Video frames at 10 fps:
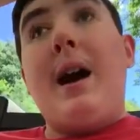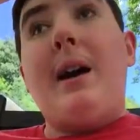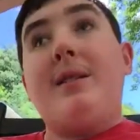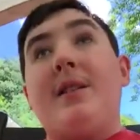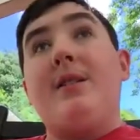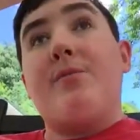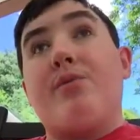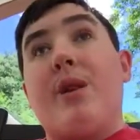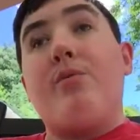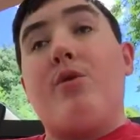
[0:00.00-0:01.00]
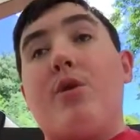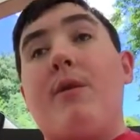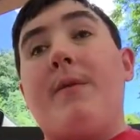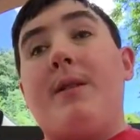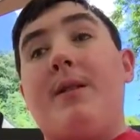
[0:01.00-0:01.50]
I need to pray more
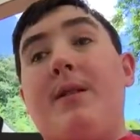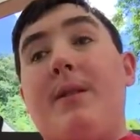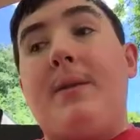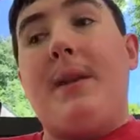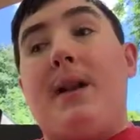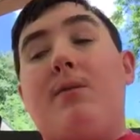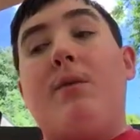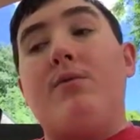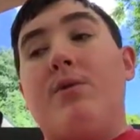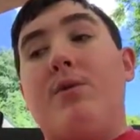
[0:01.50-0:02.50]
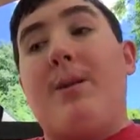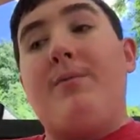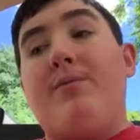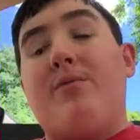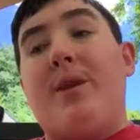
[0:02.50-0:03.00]
often that I won't do what I'm
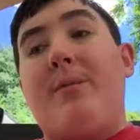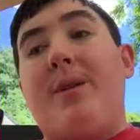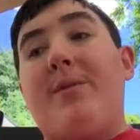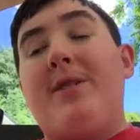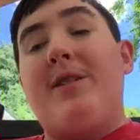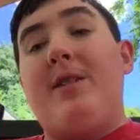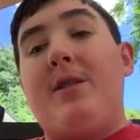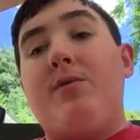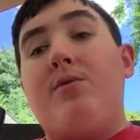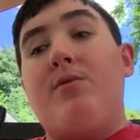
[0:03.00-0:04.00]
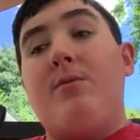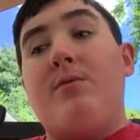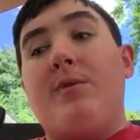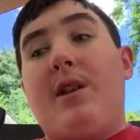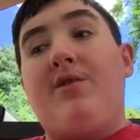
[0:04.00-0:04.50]
what I'm tempted to do,
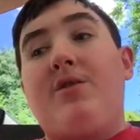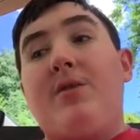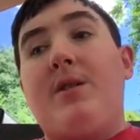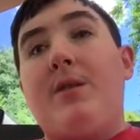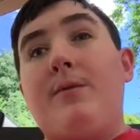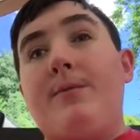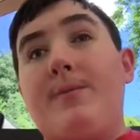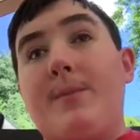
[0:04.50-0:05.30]
what I shouldn't do.